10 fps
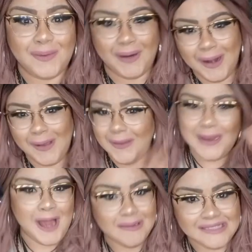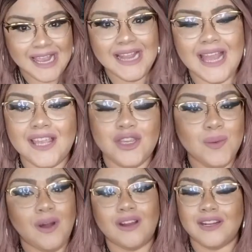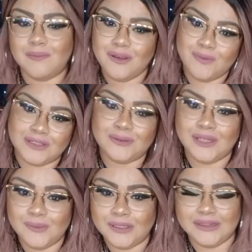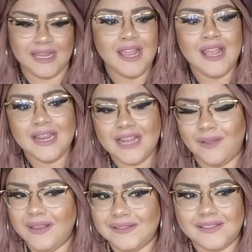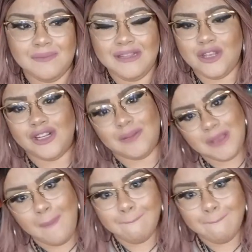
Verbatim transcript: world. You know what I'm saying? Like you are gonna be wealthy, wealthy. Now, this doesn't mean that you're gonna be a